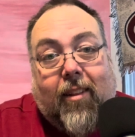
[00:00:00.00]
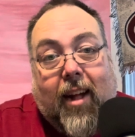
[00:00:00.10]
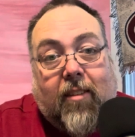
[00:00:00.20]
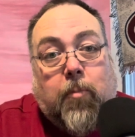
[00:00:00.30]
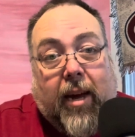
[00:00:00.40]

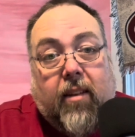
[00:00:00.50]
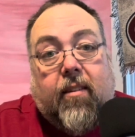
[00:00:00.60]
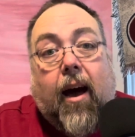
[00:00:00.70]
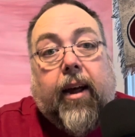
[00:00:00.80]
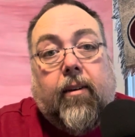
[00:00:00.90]
that's by
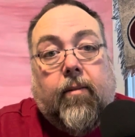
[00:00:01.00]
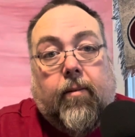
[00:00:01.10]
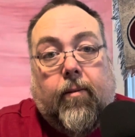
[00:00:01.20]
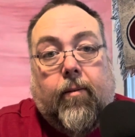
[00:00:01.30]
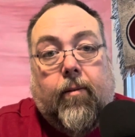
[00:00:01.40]
design,
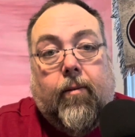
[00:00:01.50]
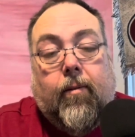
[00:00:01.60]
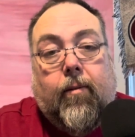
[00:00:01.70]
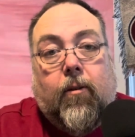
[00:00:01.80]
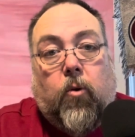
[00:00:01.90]

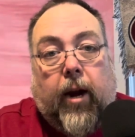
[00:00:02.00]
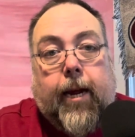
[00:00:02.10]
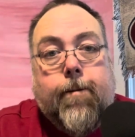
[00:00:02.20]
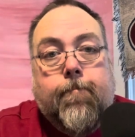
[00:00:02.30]
right?